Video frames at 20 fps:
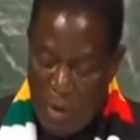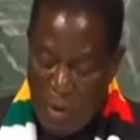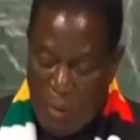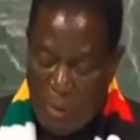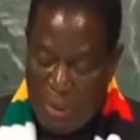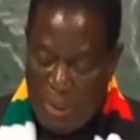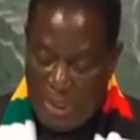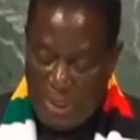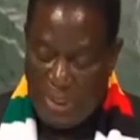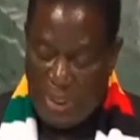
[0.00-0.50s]

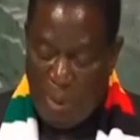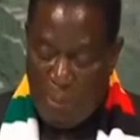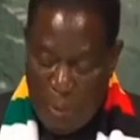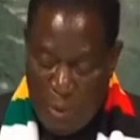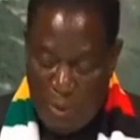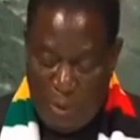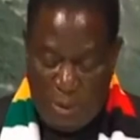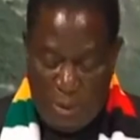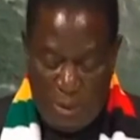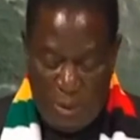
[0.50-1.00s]
with the
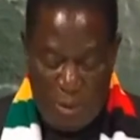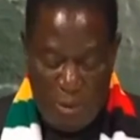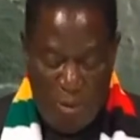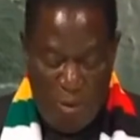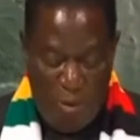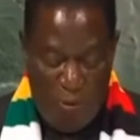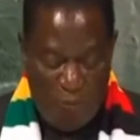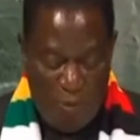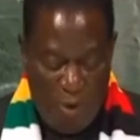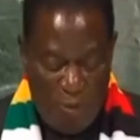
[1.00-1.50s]
support
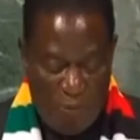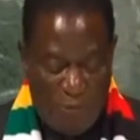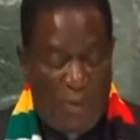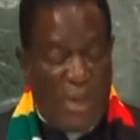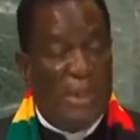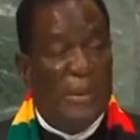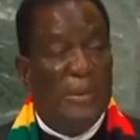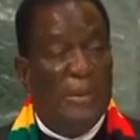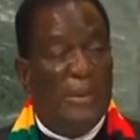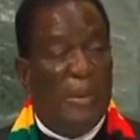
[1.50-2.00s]
of our
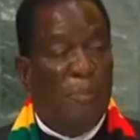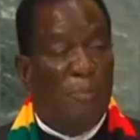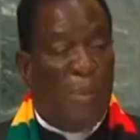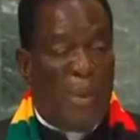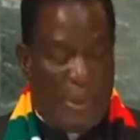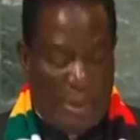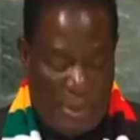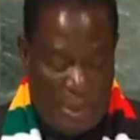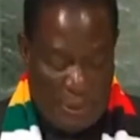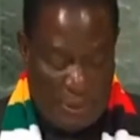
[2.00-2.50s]
friends and
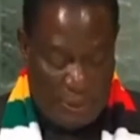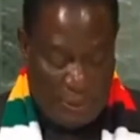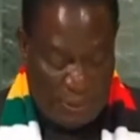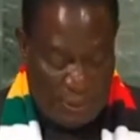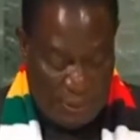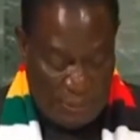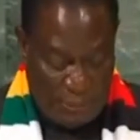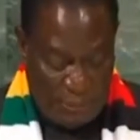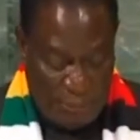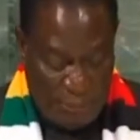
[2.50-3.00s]

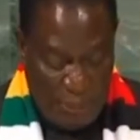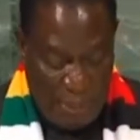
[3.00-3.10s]
partners.